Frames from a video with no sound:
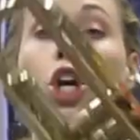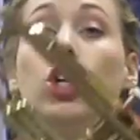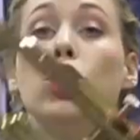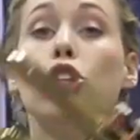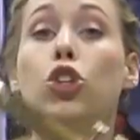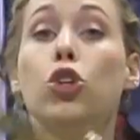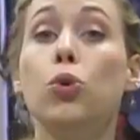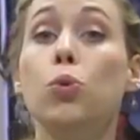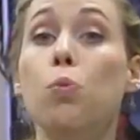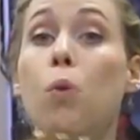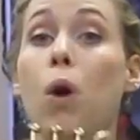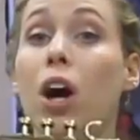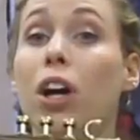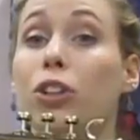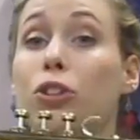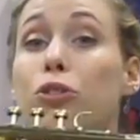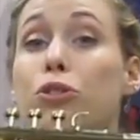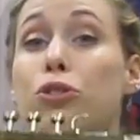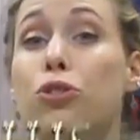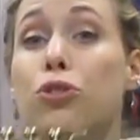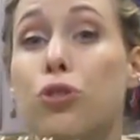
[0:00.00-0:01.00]
You
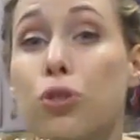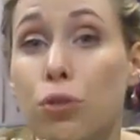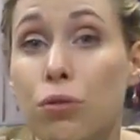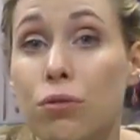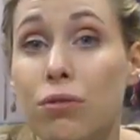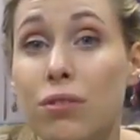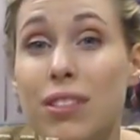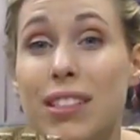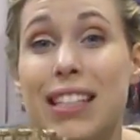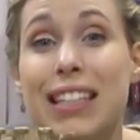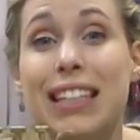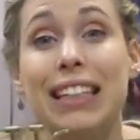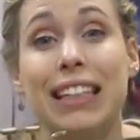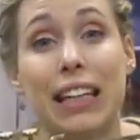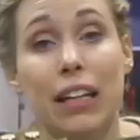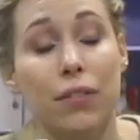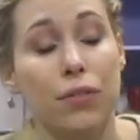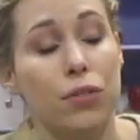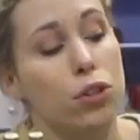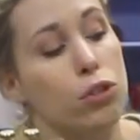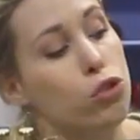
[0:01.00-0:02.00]
want your student to
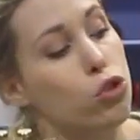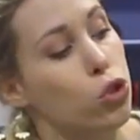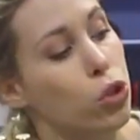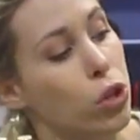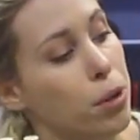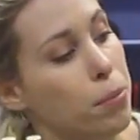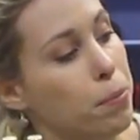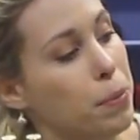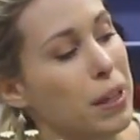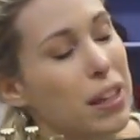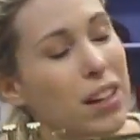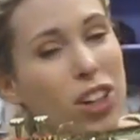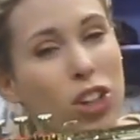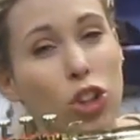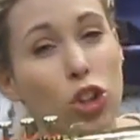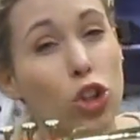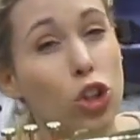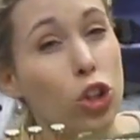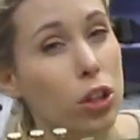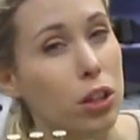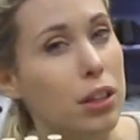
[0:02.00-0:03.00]
give their trumpet a
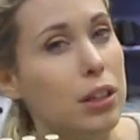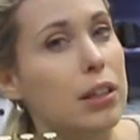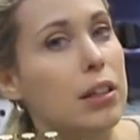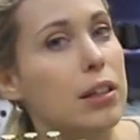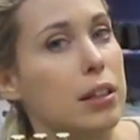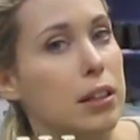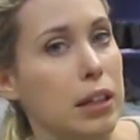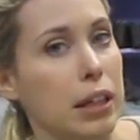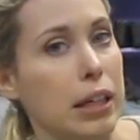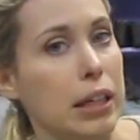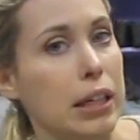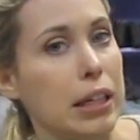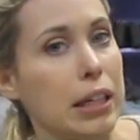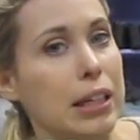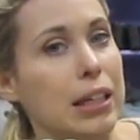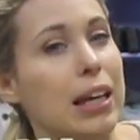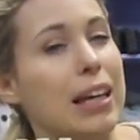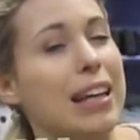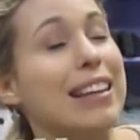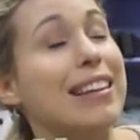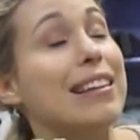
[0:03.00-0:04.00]
good
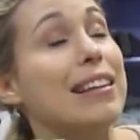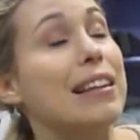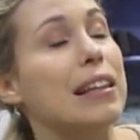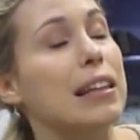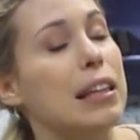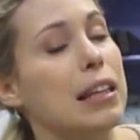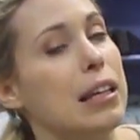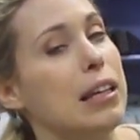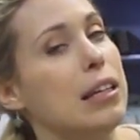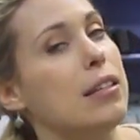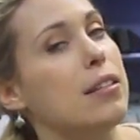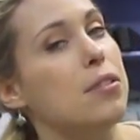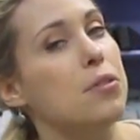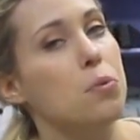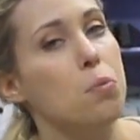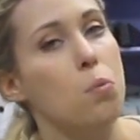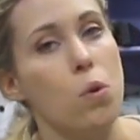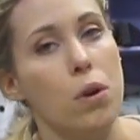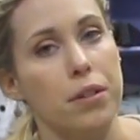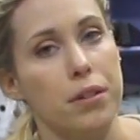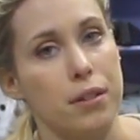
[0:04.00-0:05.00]
cleaning at
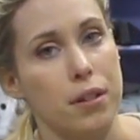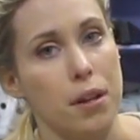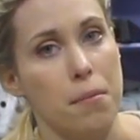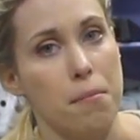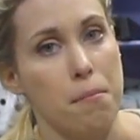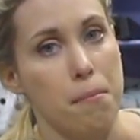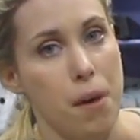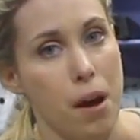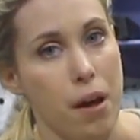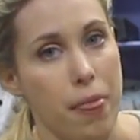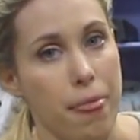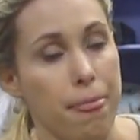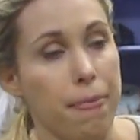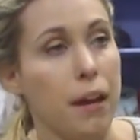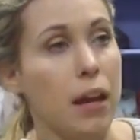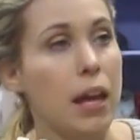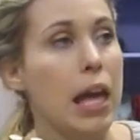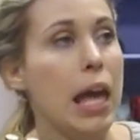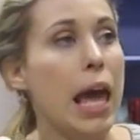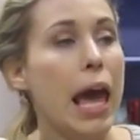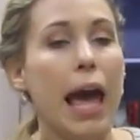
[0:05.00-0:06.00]
least once a month.
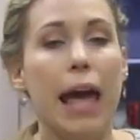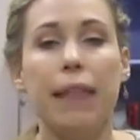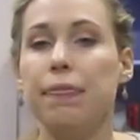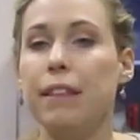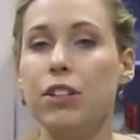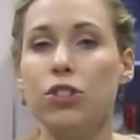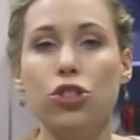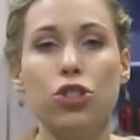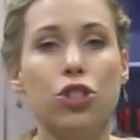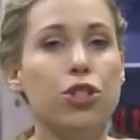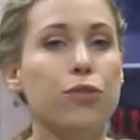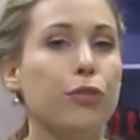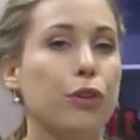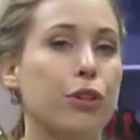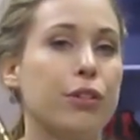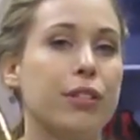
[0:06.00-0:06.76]
And that's just for